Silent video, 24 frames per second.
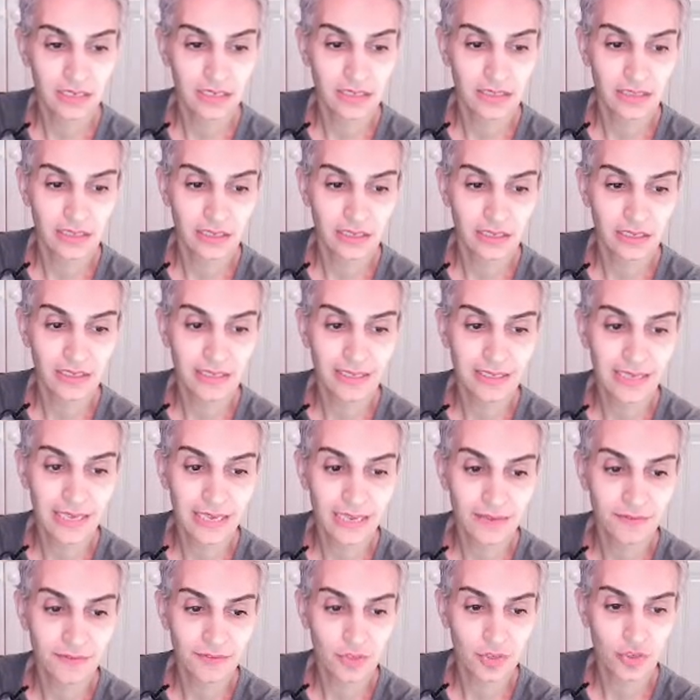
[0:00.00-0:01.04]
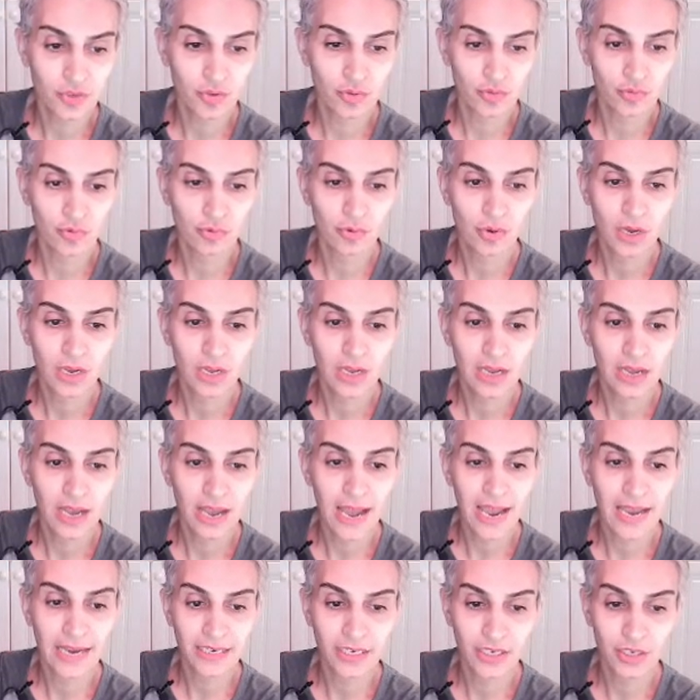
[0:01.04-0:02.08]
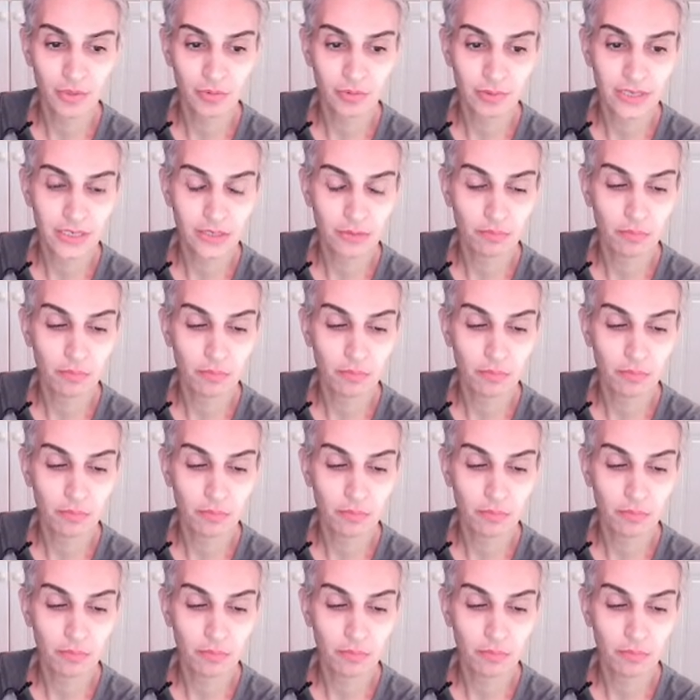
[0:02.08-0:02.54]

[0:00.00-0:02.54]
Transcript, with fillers: it gives you accurate